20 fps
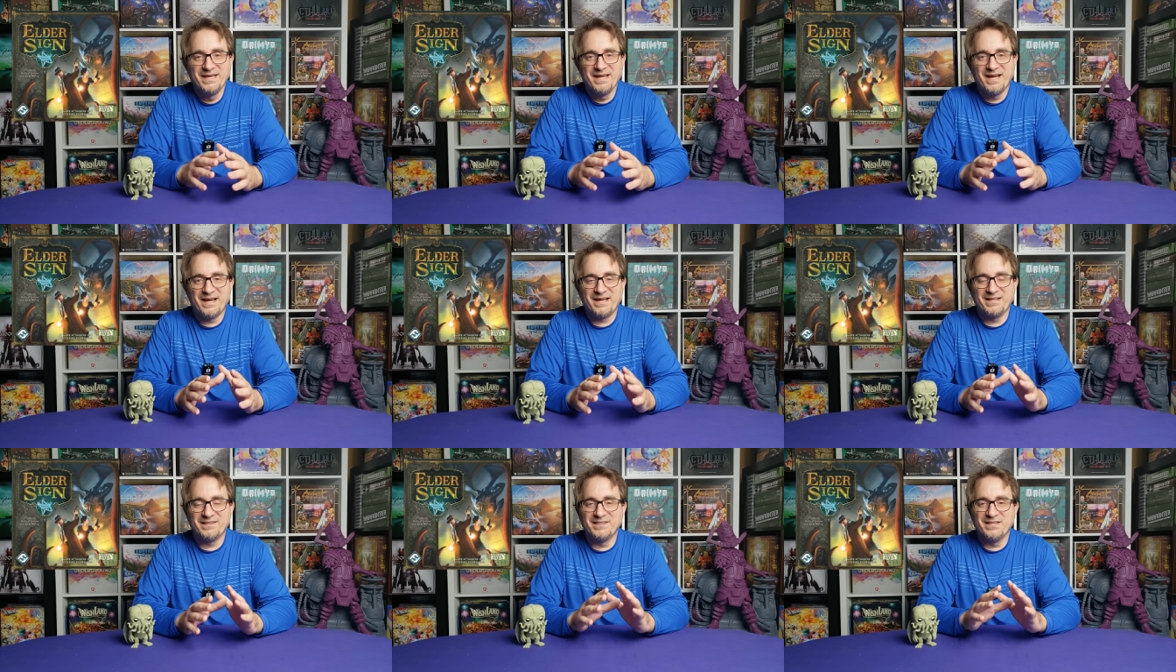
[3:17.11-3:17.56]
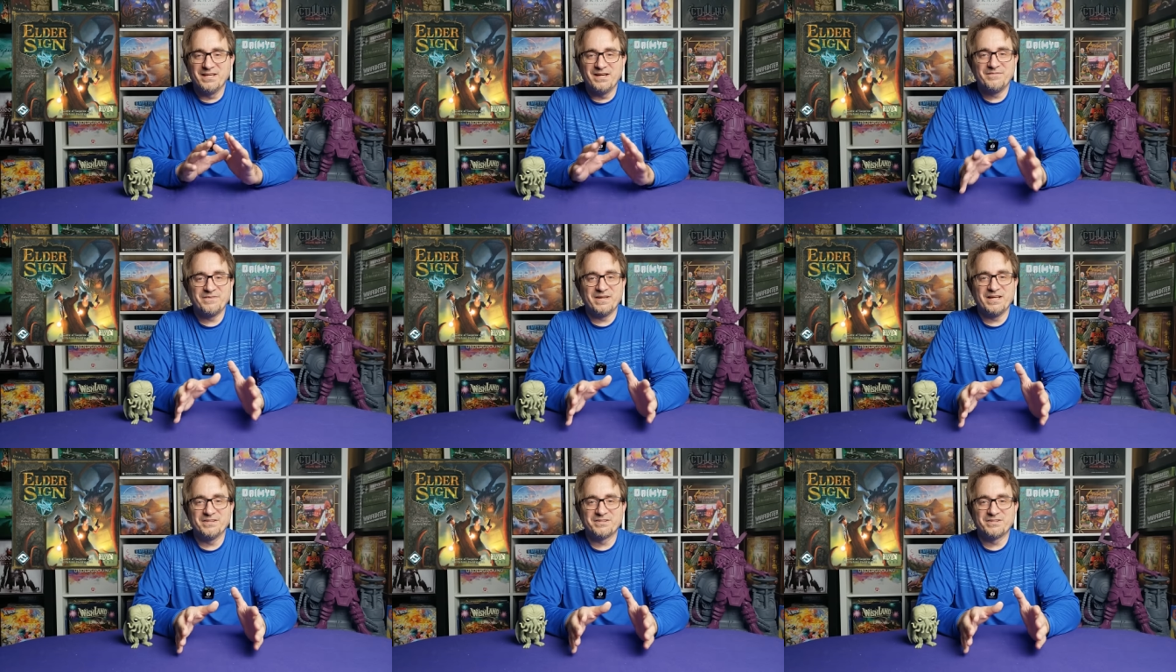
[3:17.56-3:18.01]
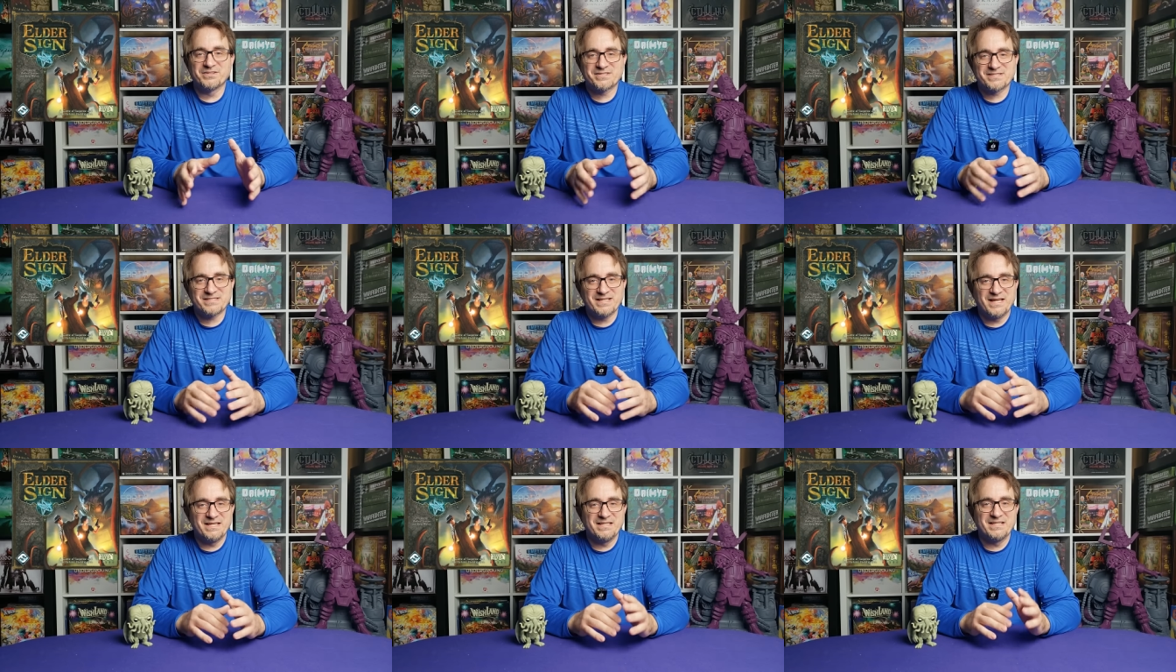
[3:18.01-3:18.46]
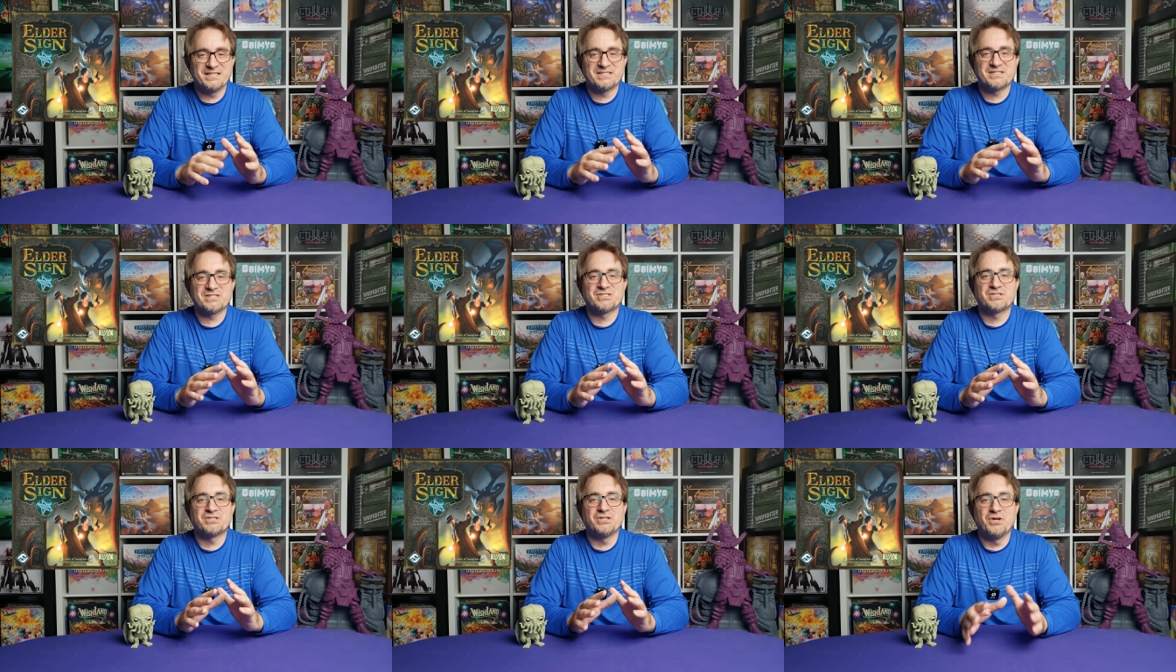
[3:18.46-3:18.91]
I love Elder Sign. It's
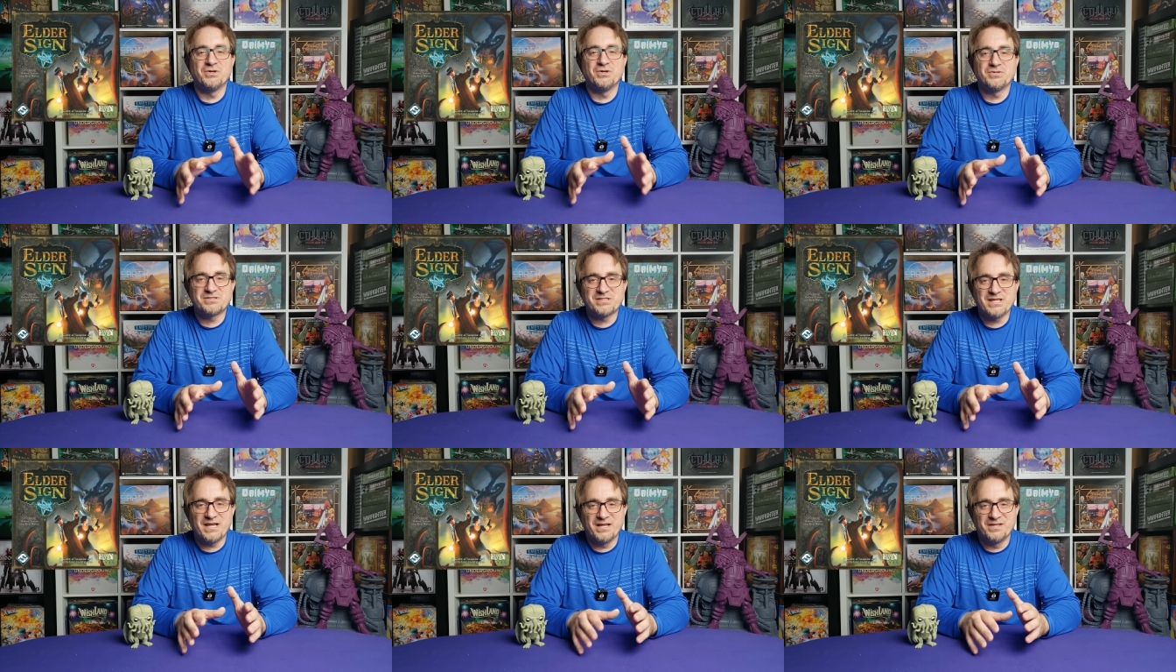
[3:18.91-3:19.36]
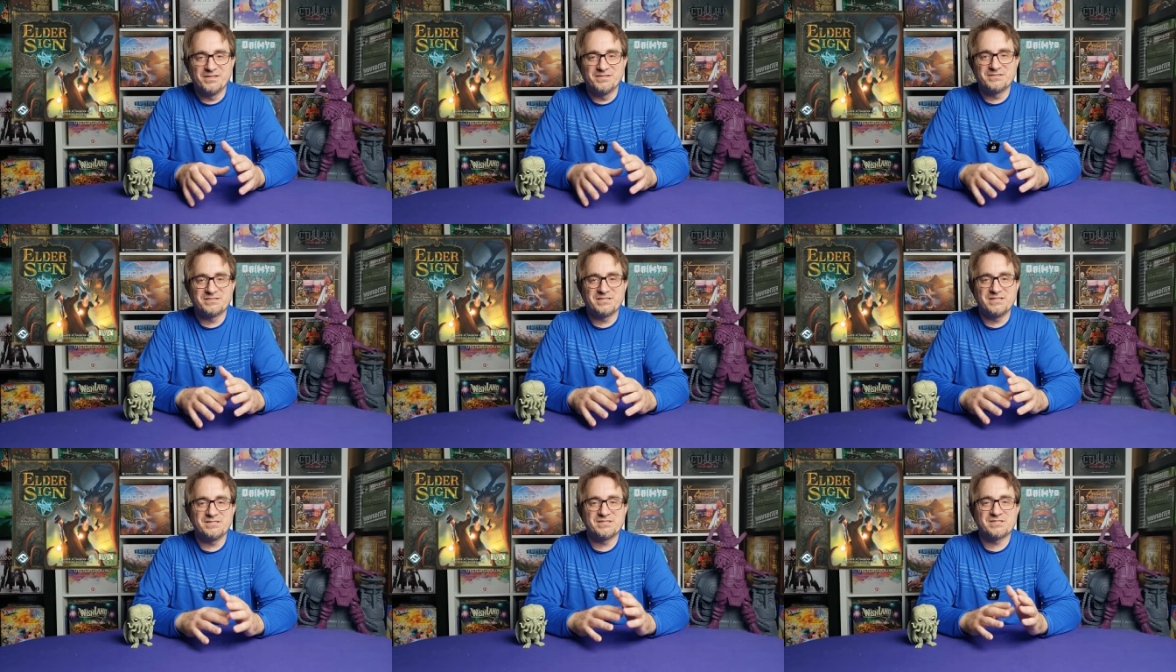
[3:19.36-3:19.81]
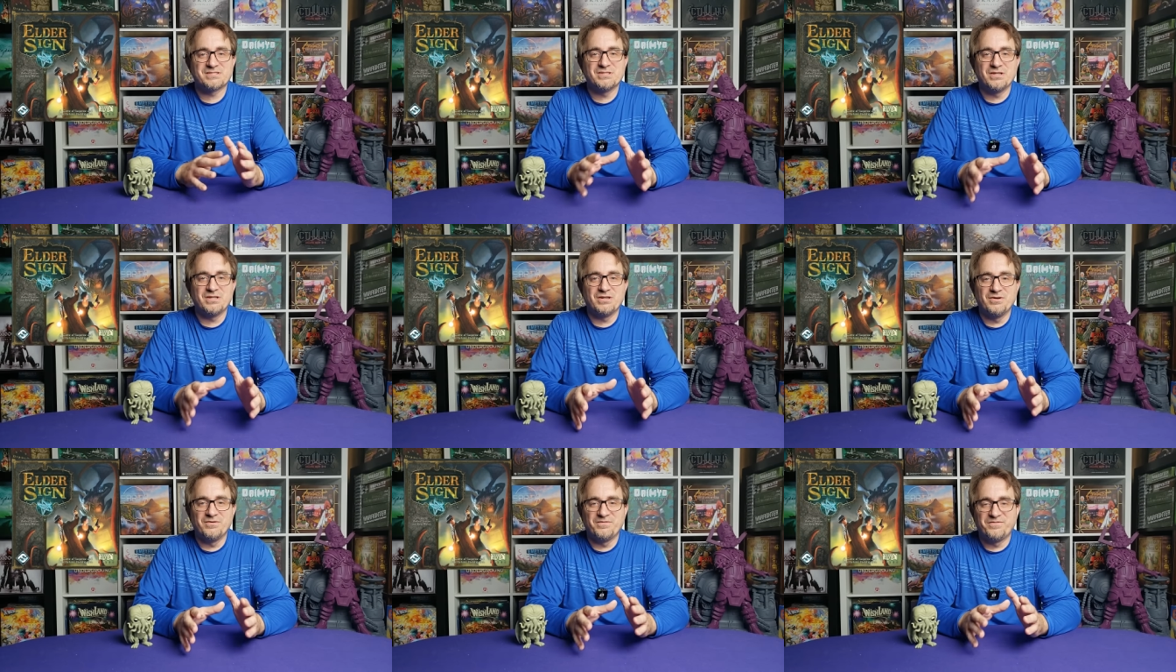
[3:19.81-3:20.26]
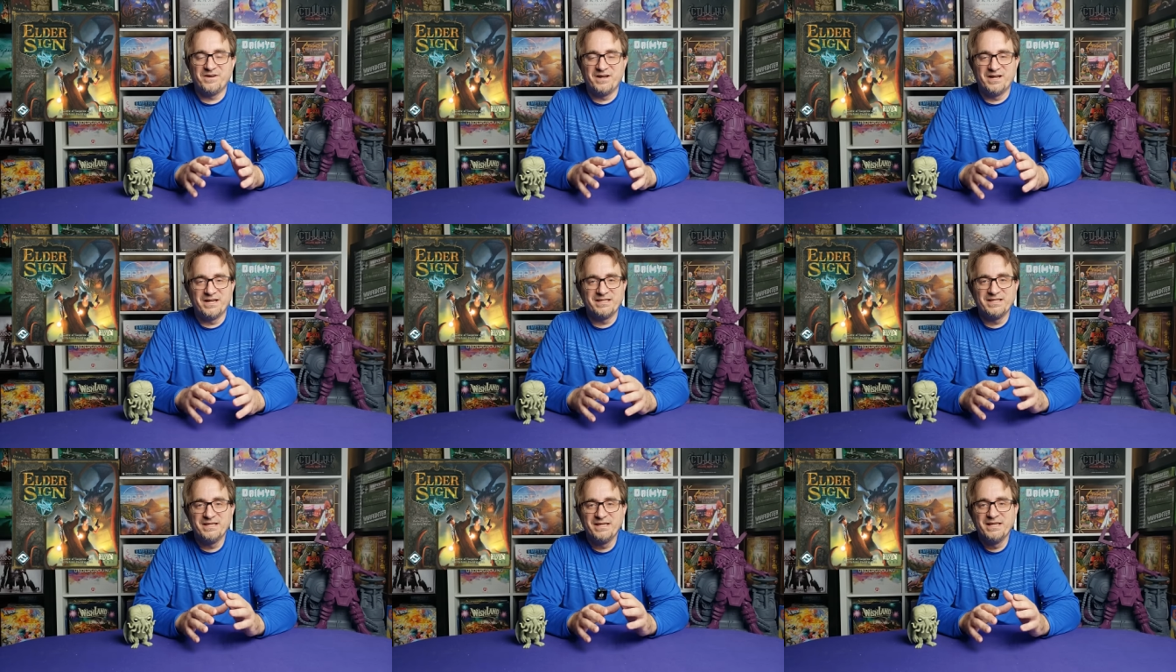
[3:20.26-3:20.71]
so challenging, so
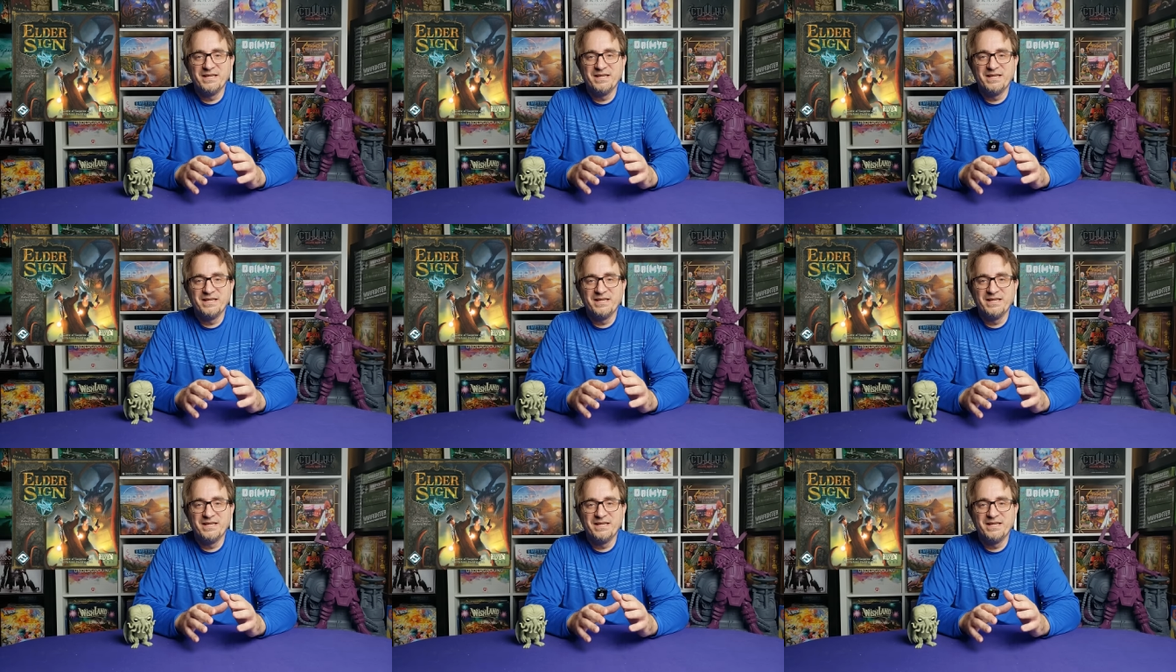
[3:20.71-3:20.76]
fun.